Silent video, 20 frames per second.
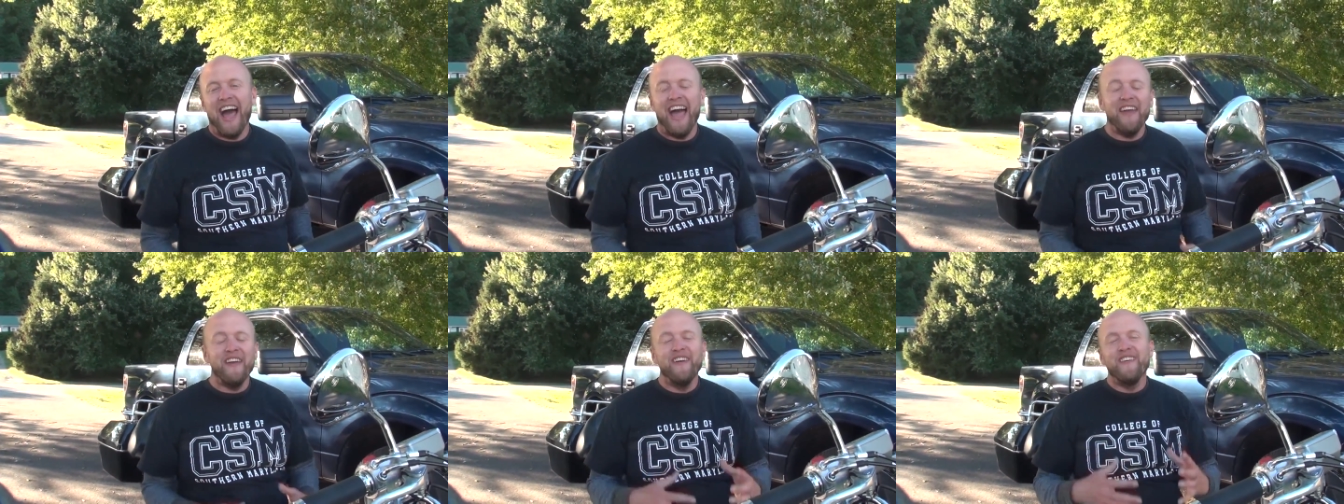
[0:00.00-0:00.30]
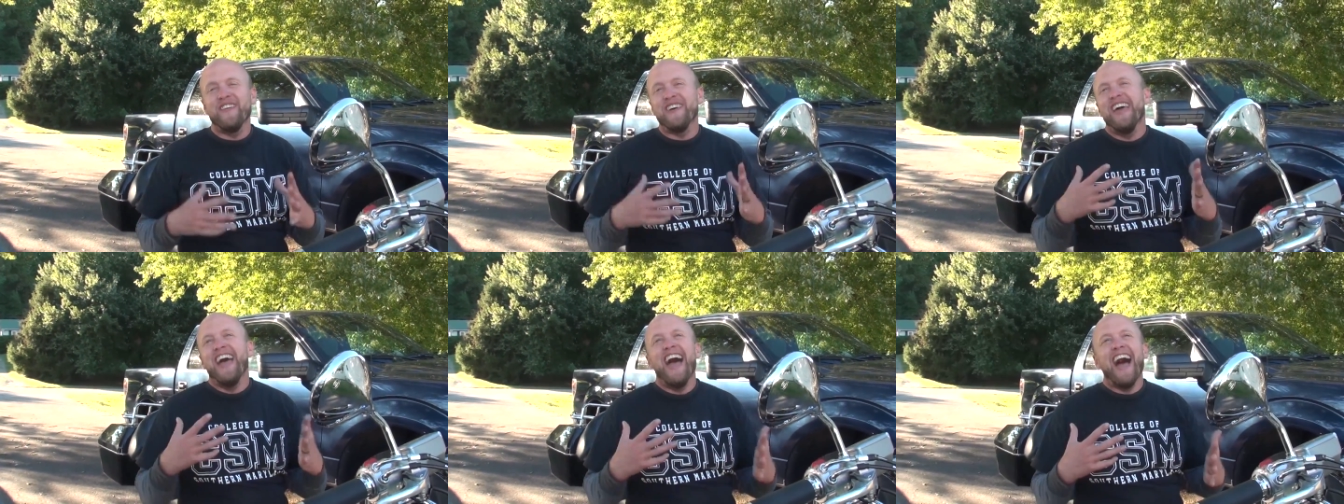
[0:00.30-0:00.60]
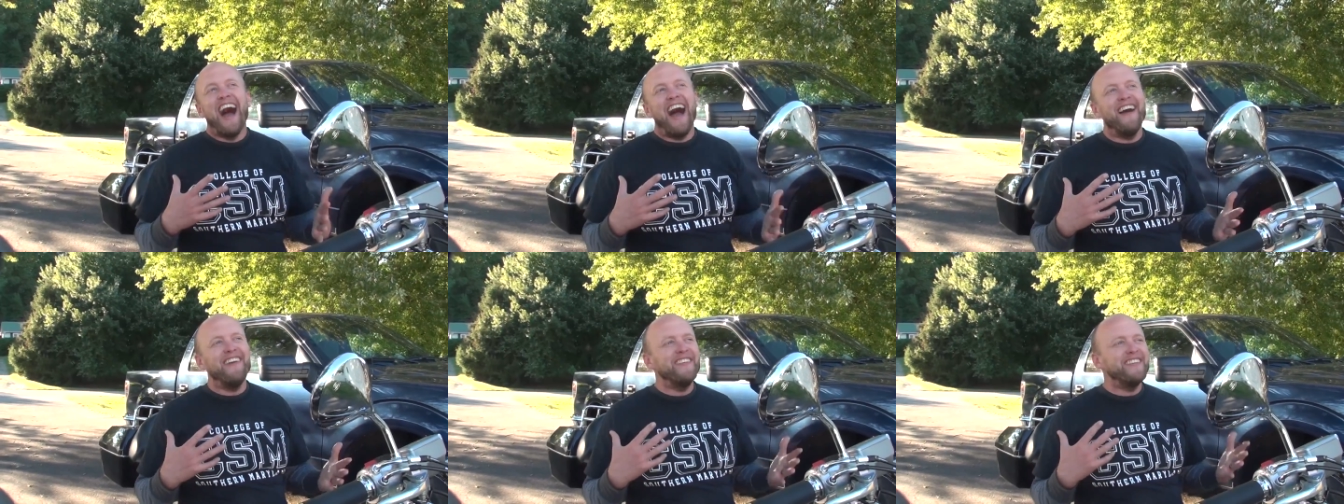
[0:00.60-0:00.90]
because I,
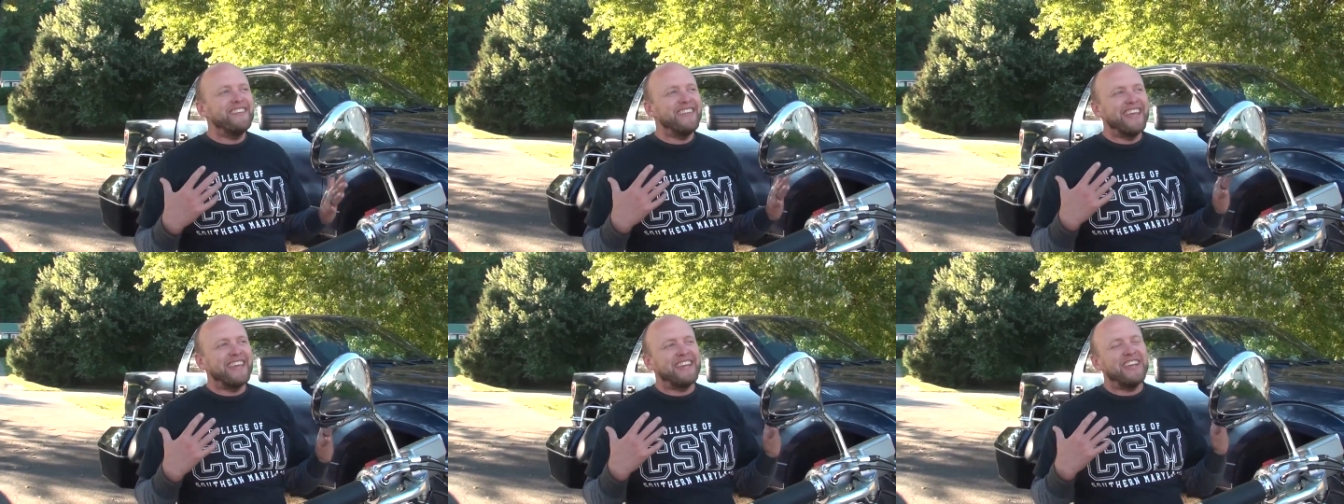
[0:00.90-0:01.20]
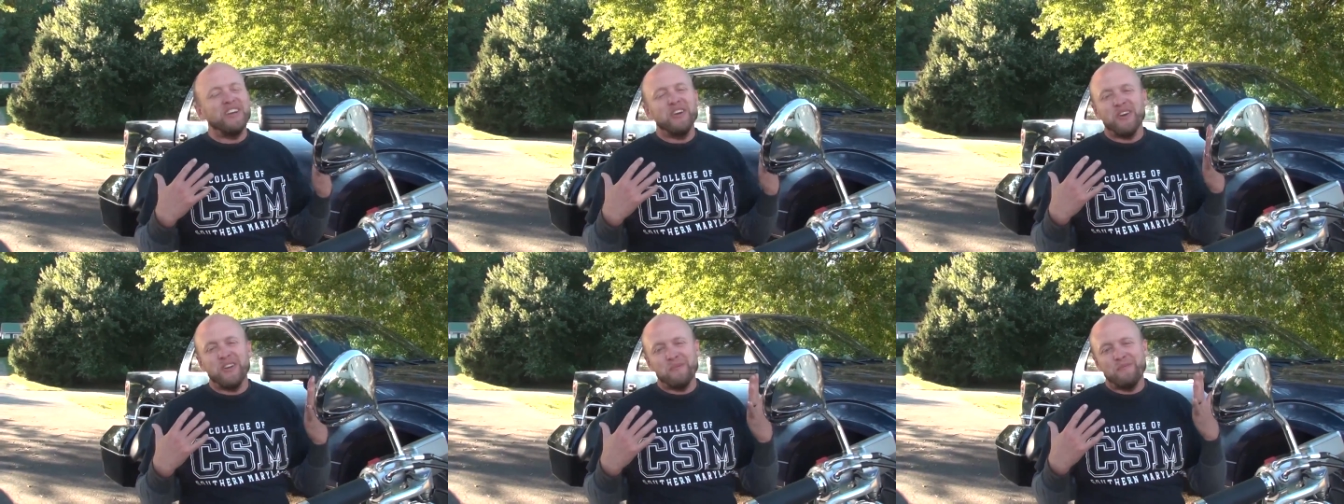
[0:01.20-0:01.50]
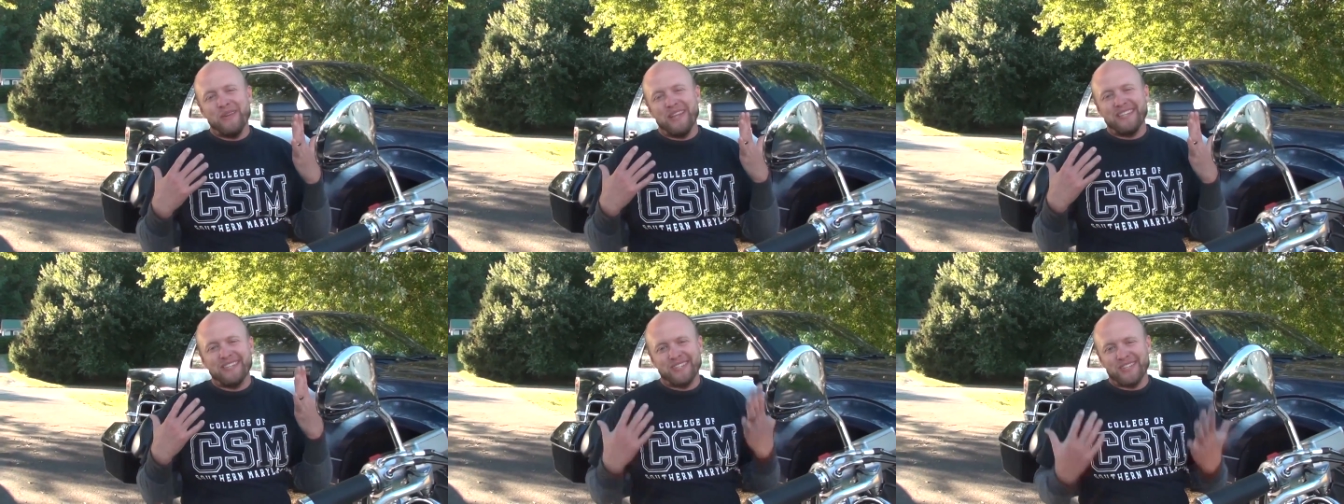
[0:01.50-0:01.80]
I was like it could
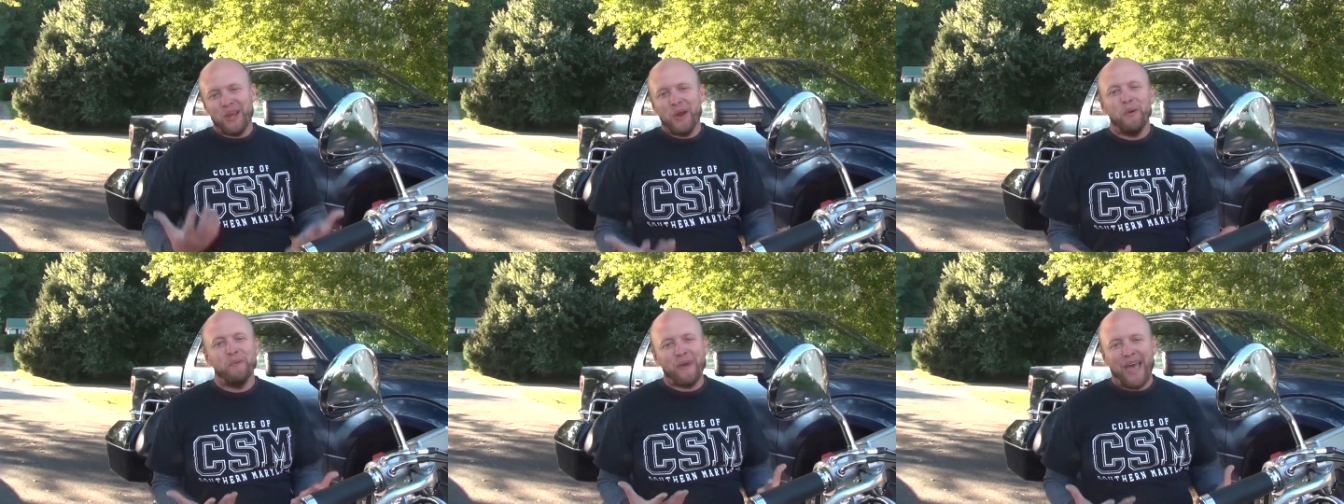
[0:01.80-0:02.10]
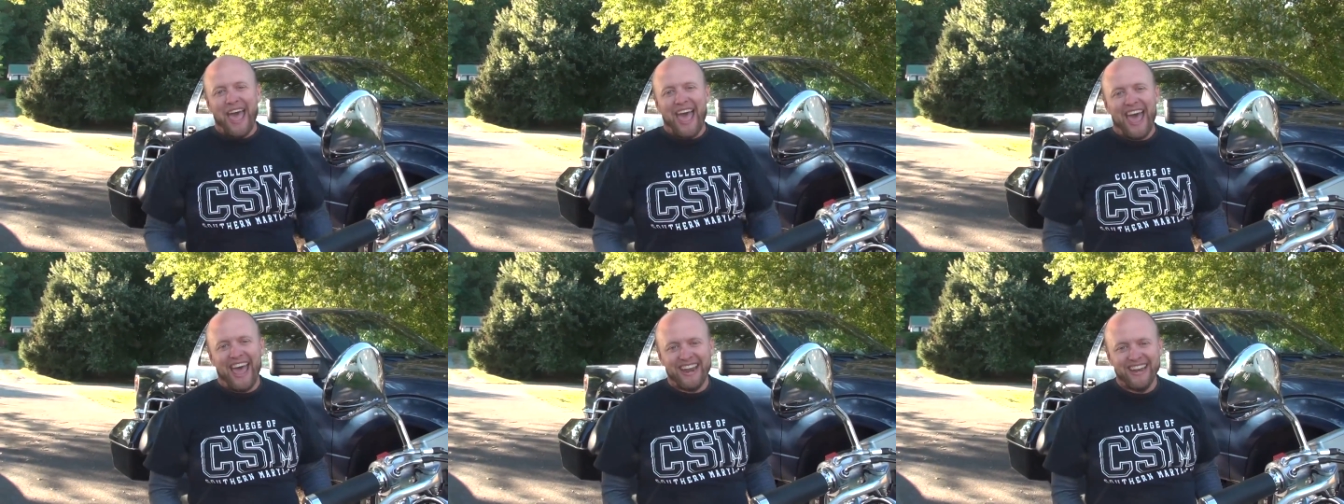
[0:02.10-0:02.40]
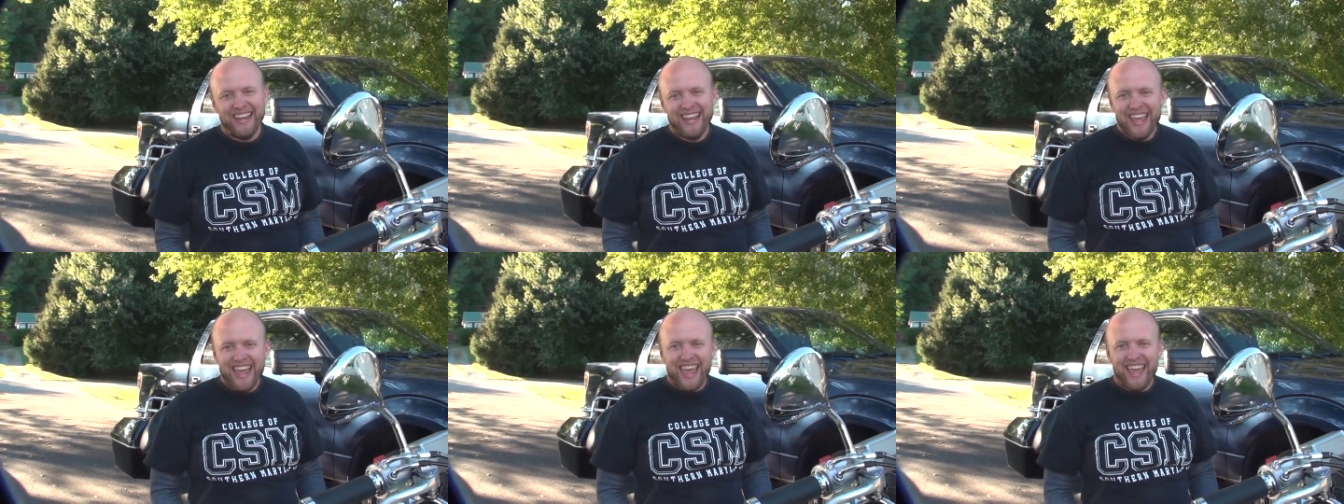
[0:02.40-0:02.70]
have been so bad
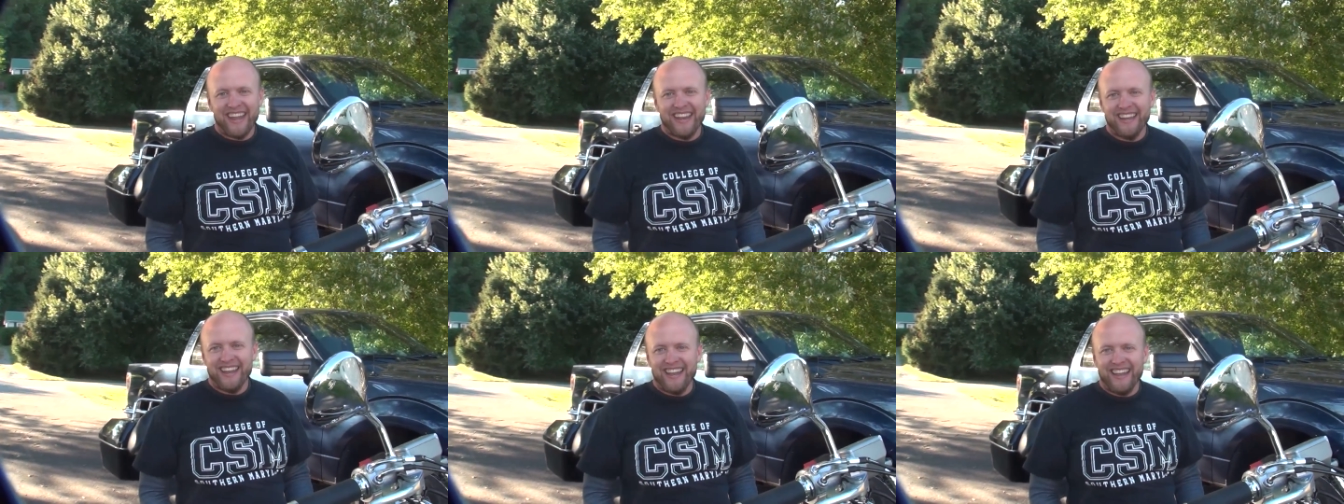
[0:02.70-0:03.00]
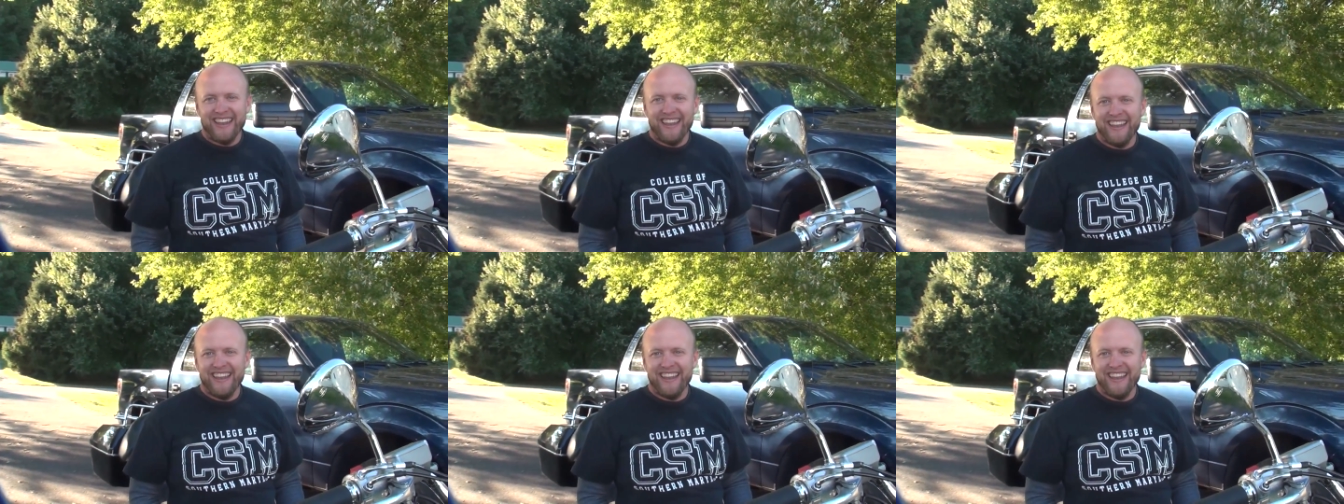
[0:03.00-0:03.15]
and uh,